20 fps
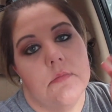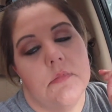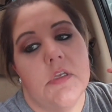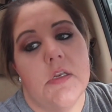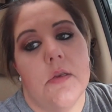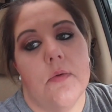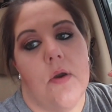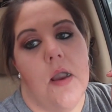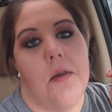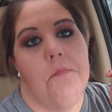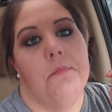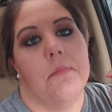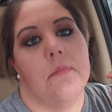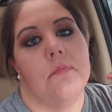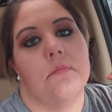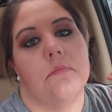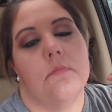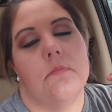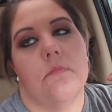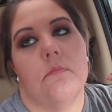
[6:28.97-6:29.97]
Anyway,
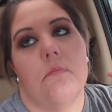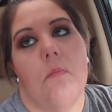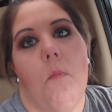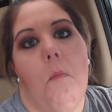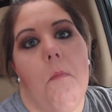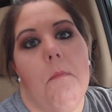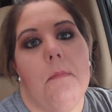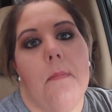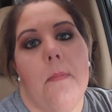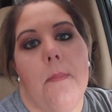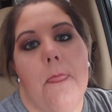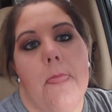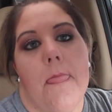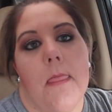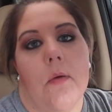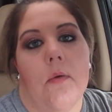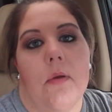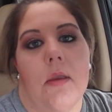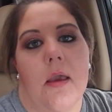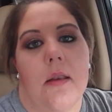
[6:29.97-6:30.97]

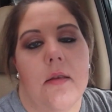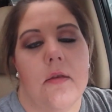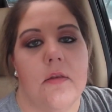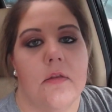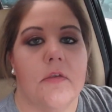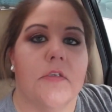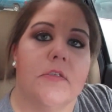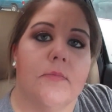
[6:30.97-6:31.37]
and we had to do